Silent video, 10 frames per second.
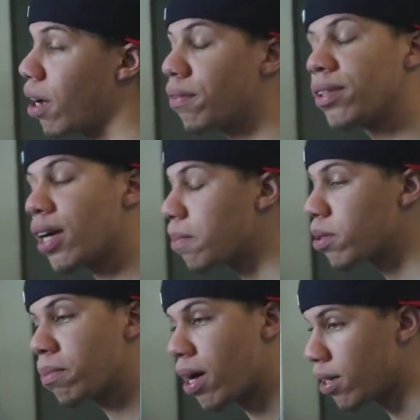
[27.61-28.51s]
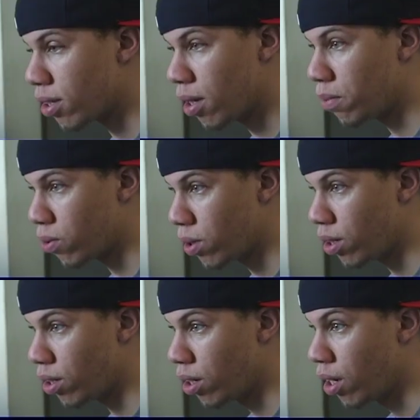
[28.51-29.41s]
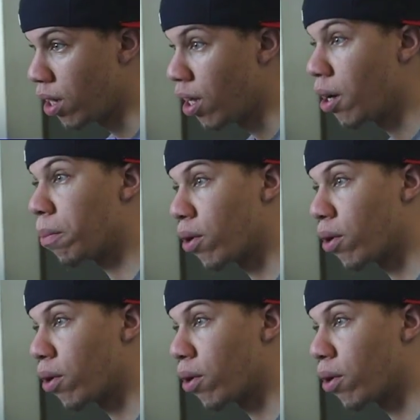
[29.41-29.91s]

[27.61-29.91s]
Every time somebody subtweeted, a